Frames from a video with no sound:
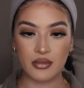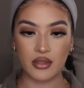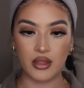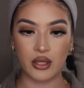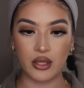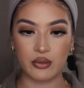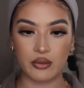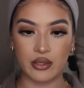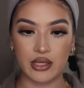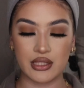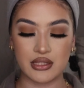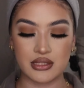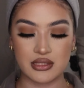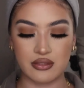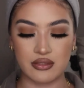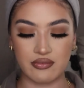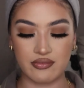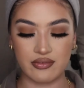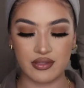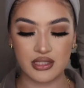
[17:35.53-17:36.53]
Okay, and to
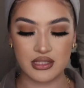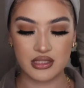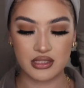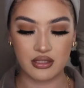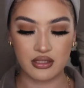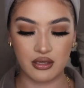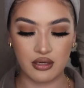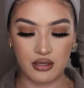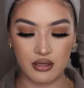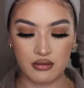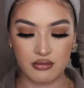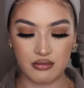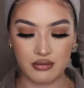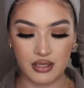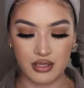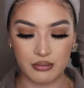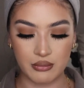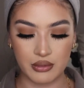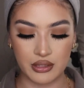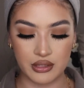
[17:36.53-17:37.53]
finish it off,
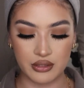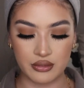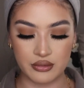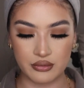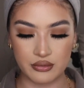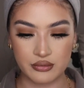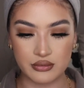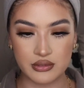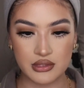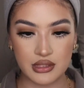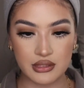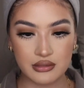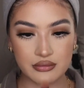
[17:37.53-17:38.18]
I'm gonna use,